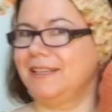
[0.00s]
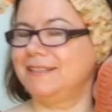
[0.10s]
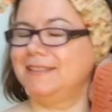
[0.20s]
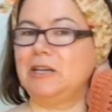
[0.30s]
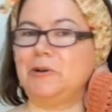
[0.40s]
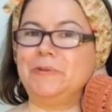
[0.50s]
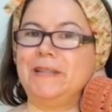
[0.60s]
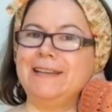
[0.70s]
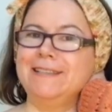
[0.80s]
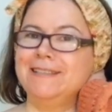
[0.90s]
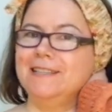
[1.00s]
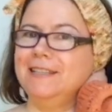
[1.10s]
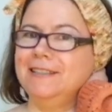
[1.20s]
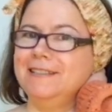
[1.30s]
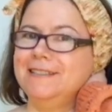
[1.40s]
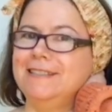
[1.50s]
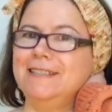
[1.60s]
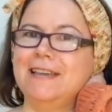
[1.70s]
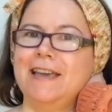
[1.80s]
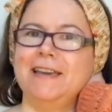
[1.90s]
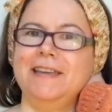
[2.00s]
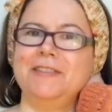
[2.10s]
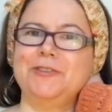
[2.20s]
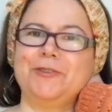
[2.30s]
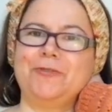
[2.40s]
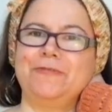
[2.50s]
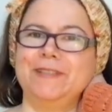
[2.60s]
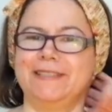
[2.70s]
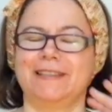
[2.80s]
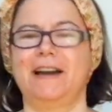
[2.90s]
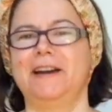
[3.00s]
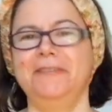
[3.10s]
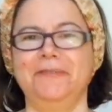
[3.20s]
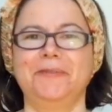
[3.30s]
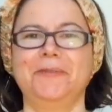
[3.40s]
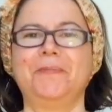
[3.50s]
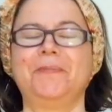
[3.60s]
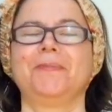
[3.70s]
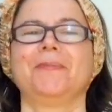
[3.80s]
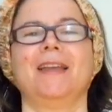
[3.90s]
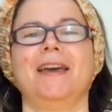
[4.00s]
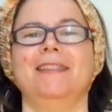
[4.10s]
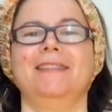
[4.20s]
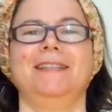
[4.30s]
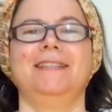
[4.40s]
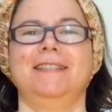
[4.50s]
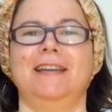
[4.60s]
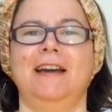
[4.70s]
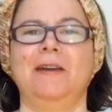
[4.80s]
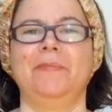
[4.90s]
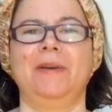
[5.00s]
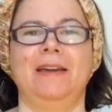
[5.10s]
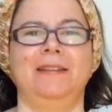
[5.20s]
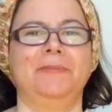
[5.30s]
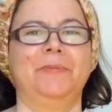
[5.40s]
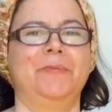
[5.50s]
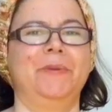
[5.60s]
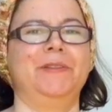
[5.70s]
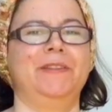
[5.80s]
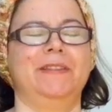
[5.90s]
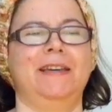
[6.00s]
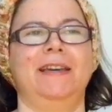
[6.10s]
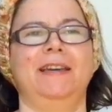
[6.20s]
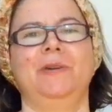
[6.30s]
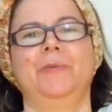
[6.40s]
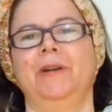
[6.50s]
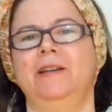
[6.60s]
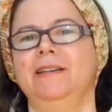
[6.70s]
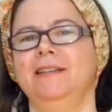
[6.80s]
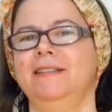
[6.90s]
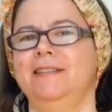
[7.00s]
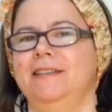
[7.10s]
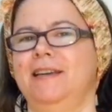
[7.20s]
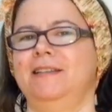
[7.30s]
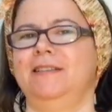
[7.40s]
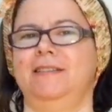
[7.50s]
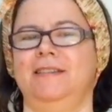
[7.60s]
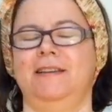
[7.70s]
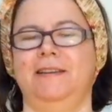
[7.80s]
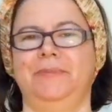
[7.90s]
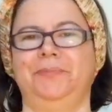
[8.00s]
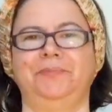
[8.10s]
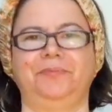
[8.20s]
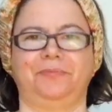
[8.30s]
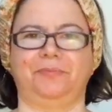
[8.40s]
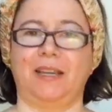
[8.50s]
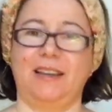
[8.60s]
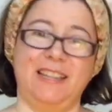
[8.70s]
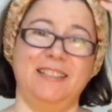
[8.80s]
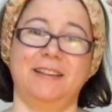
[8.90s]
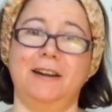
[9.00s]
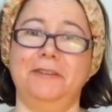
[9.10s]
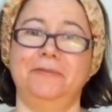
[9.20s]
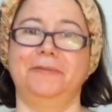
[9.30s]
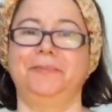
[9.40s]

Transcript: So next it is the Sophie scarf that I'm at the moment wearing it as a headscarf,